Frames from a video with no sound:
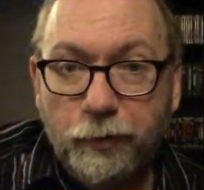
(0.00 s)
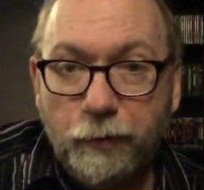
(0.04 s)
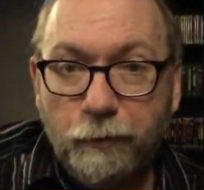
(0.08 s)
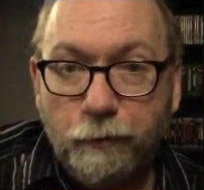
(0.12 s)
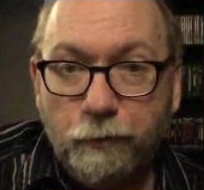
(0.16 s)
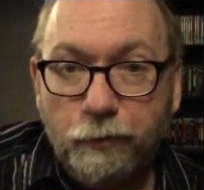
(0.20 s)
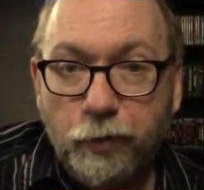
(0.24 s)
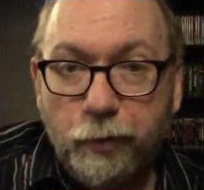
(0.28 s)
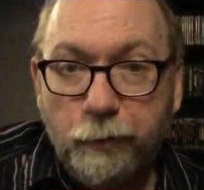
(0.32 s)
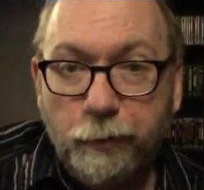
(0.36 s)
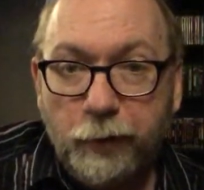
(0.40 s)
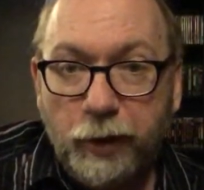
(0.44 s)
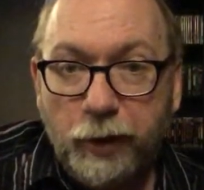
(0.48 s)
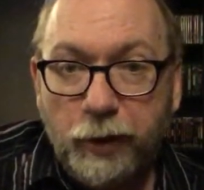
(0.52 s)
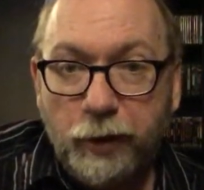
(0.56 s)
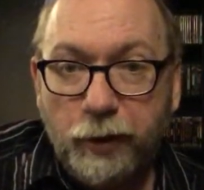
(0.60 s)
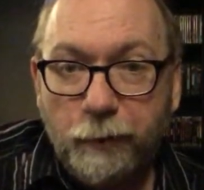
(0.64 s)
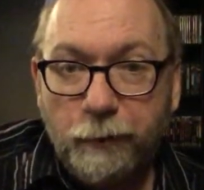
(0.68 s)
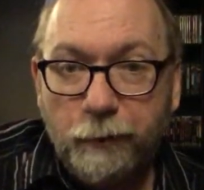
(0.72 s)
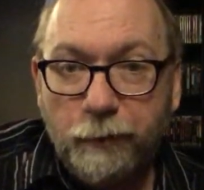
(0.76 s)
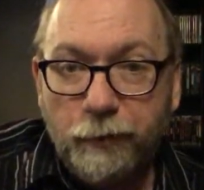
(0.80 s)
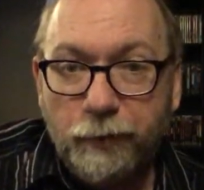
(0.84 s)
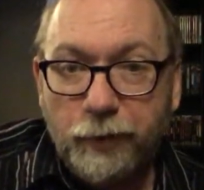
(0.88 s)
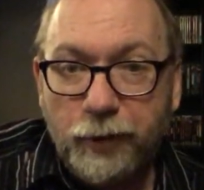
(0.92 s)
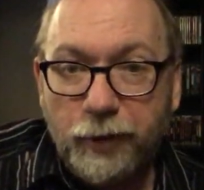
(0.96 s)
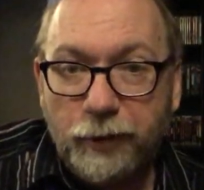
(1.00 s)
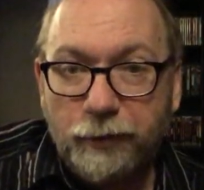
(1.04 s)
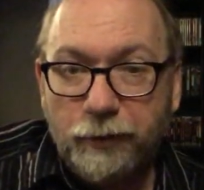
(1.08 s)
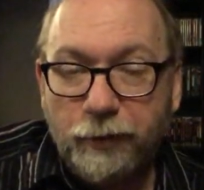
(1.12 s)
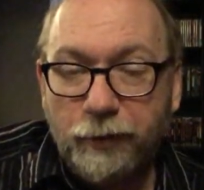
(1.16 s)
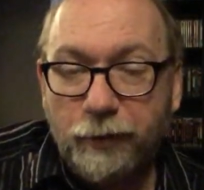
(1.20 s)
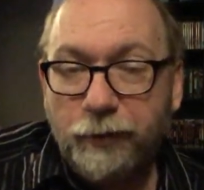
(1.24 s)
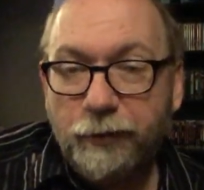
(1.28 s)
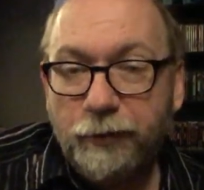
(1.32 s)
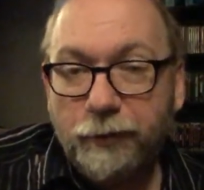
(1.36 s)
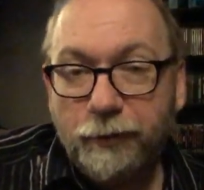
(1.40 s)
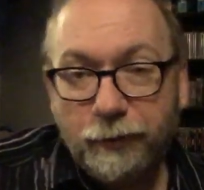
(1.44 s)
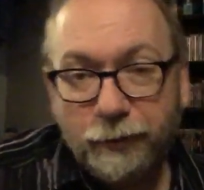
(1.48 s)
Birmingham.
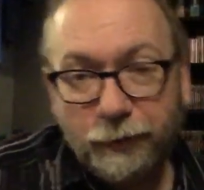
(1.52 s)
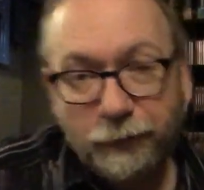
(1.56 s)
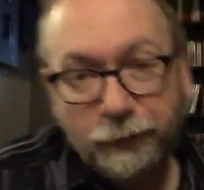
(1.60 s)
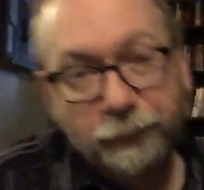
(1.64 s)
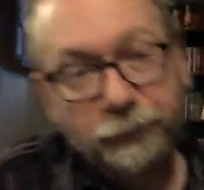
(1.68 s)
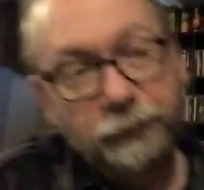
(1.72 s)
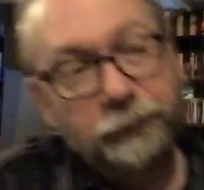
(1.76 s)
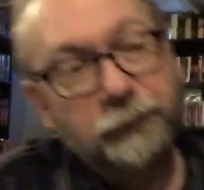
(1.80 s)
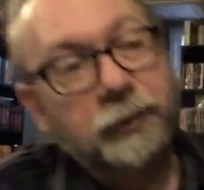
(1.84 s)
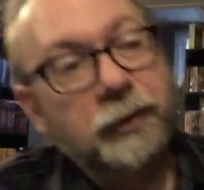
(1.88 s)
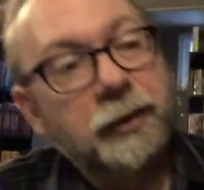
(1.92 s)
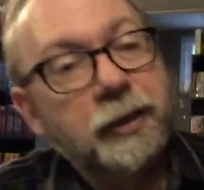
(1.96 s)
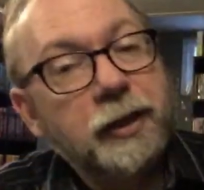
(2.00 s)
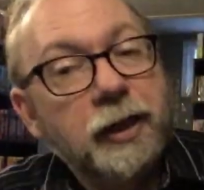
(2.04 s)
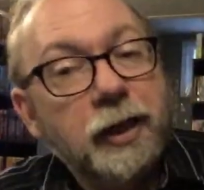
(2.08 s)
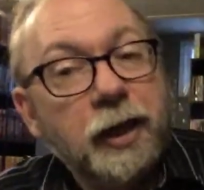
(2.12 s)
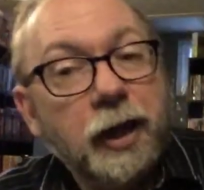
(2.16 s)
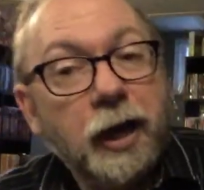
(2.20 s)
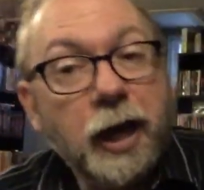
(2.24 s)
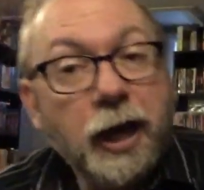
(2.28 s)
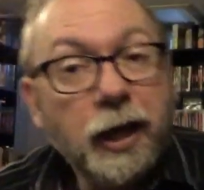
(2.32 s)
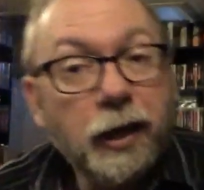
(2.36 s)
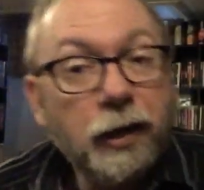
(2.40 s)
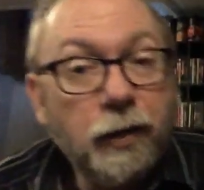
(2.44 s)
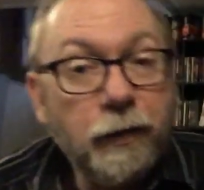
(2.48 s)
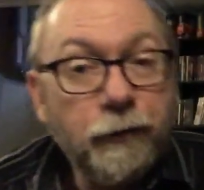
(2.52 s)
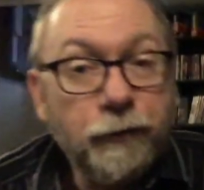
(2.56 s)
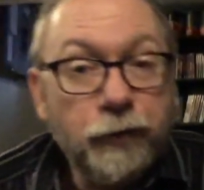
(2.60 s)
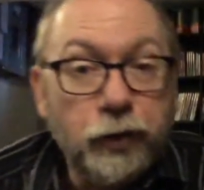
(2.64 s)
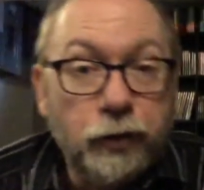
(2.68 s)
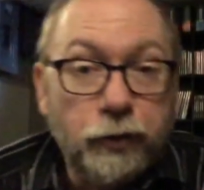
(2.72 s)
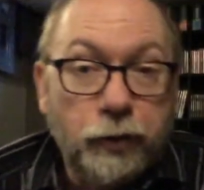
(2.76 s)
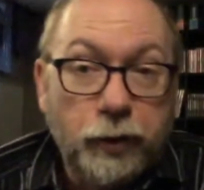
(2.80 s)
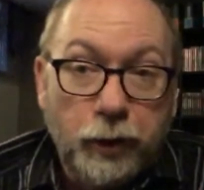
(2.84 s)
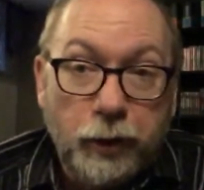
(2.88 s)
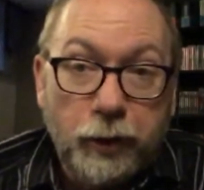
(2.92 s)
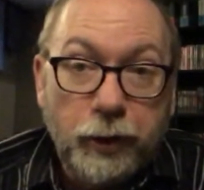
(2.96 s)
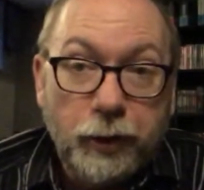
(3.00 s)
Oh, I love the
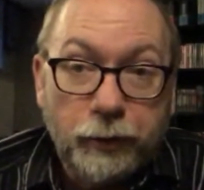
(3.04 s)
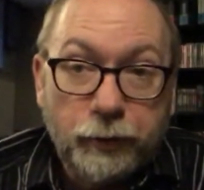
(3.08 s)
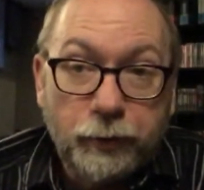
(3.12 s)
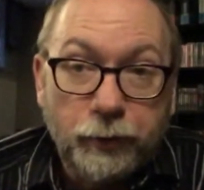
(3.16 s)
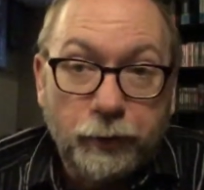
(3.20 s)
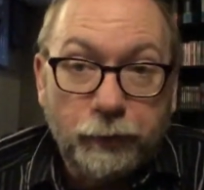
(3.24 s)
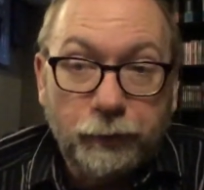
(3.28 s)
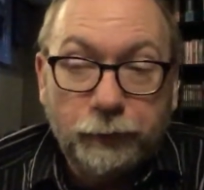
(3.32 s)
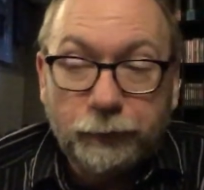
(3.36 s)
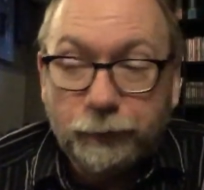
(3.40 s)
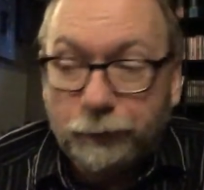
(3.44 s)
UK accent.